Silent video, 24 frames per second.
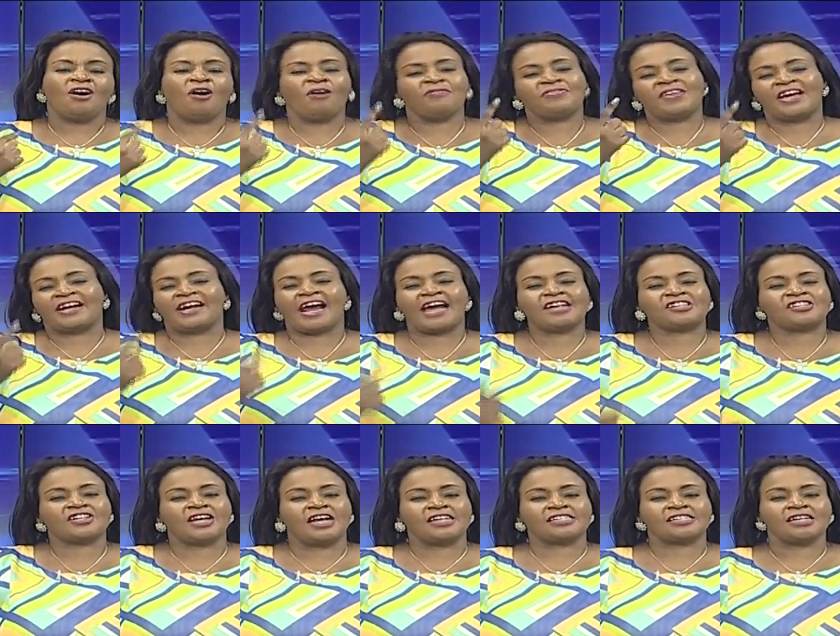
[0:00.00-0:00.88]
of the
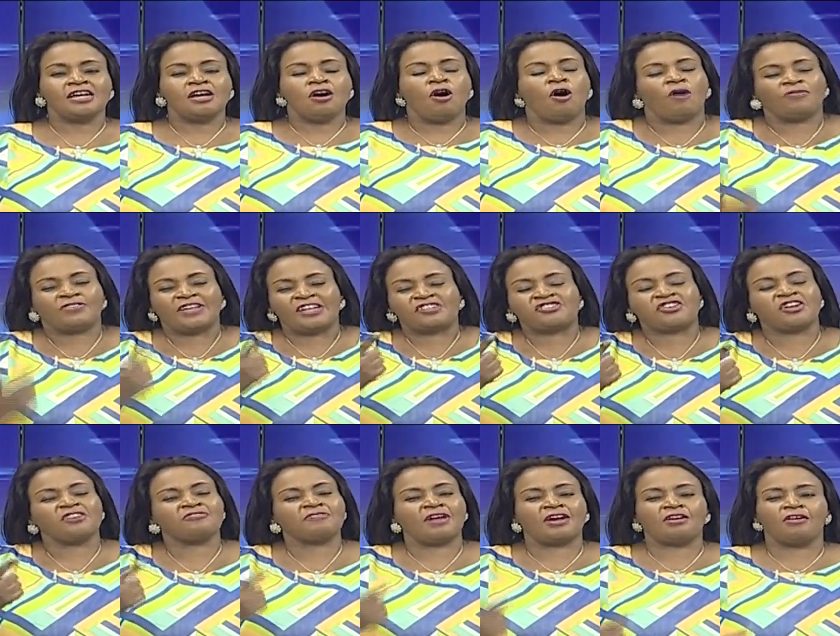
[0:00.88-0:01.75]
righteous, of the
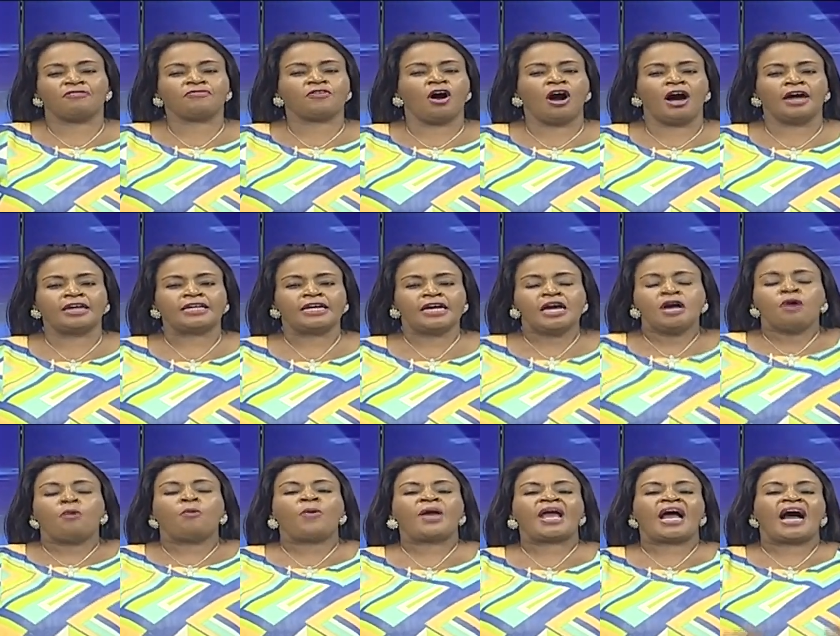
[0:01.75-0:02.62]
children of God.
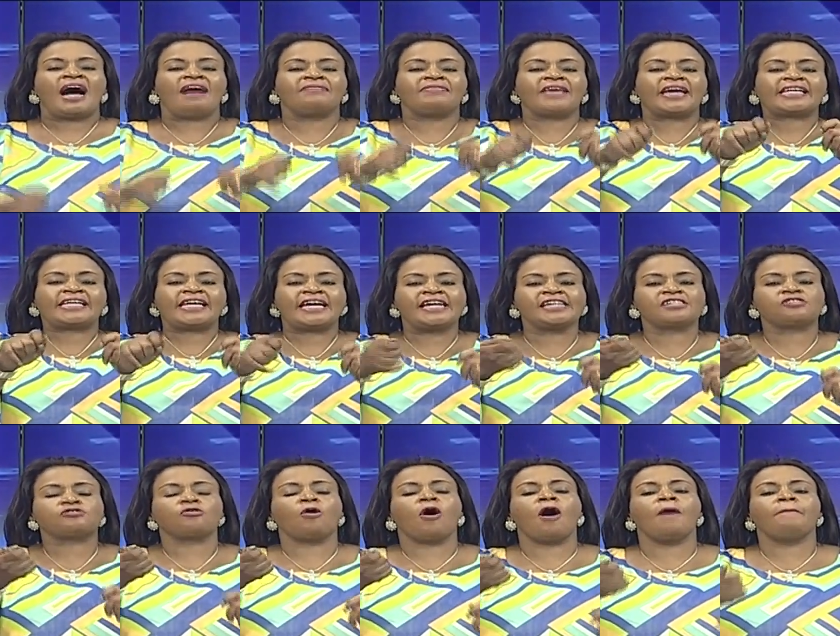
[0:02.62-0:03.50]
We have the
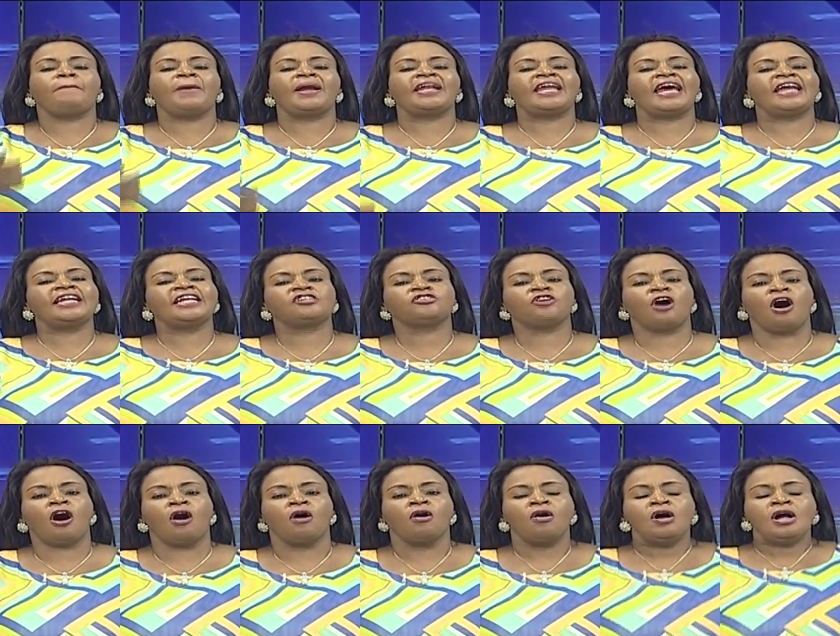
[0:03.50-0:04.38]
keys to open any
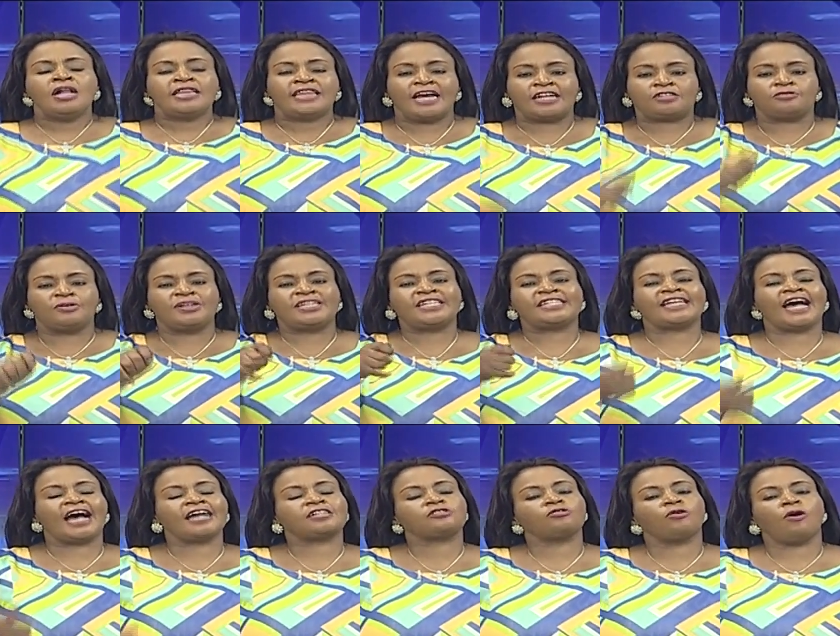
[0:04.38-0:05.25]
door that we
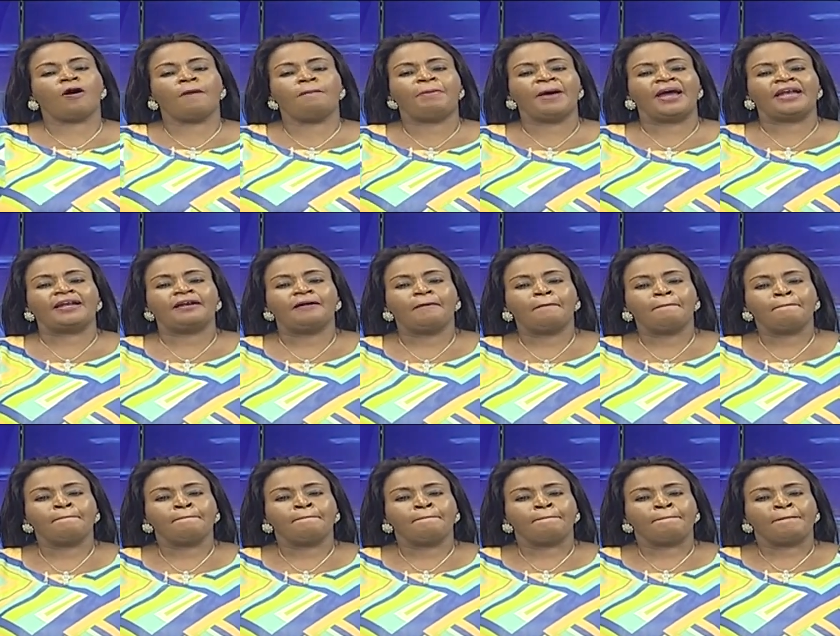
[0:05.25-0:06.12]
desire to open.
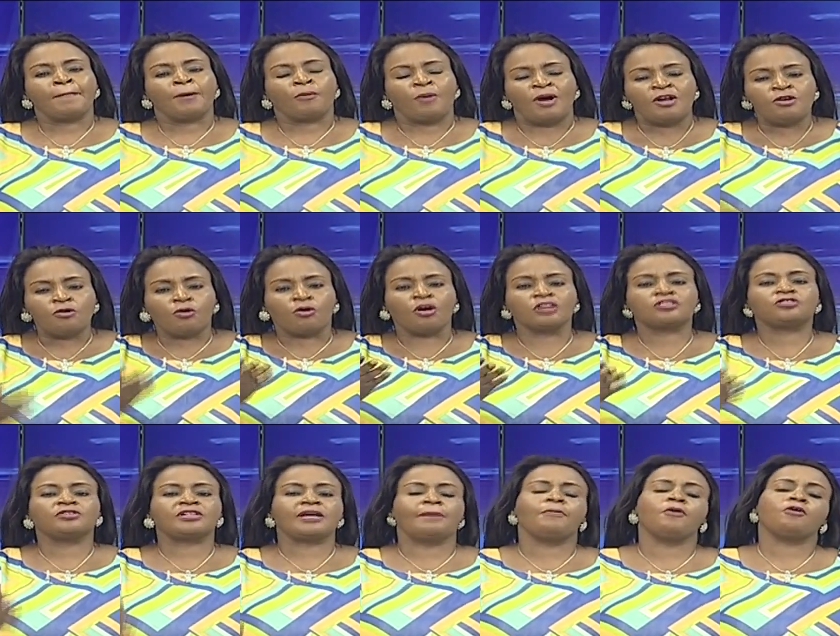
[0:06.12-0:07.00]
When you go
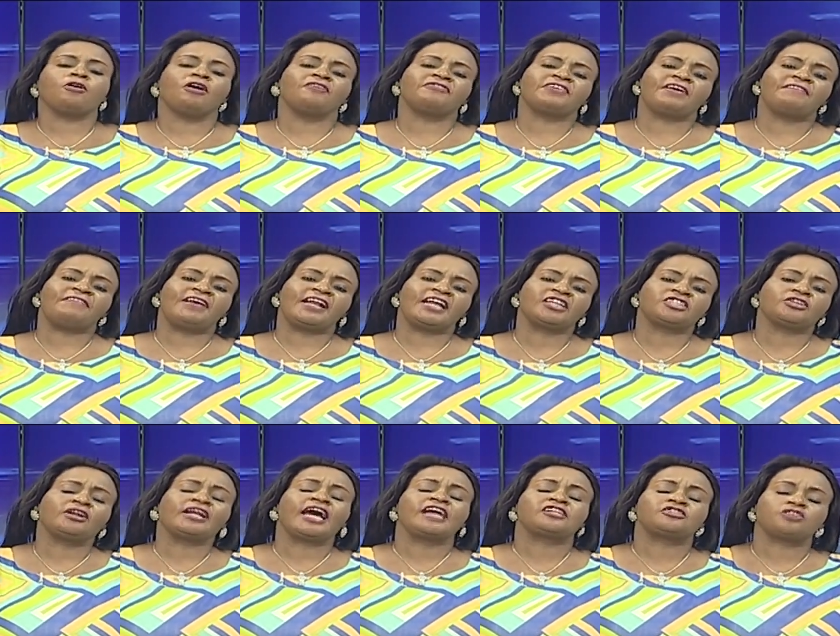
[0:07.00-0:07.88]
to the book of
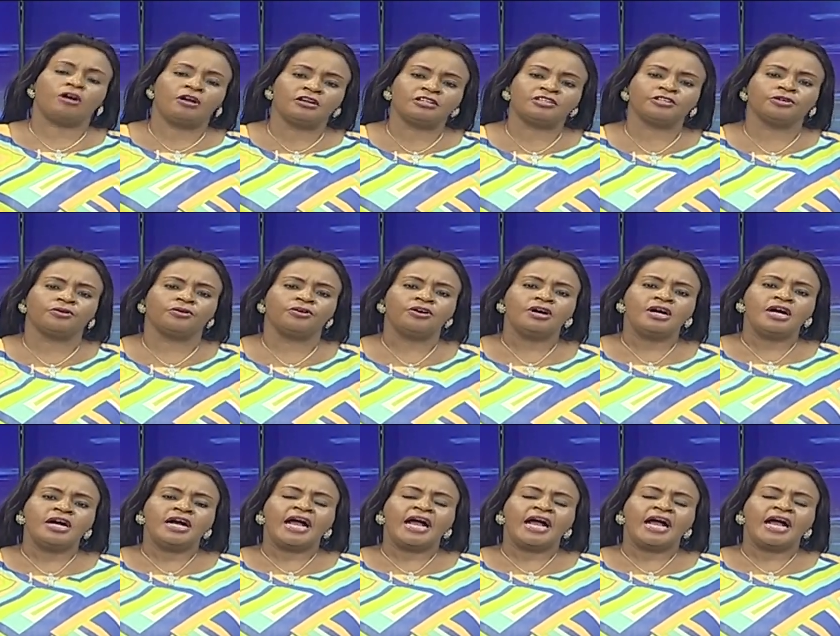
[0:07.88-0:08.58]
Revelation, I told you,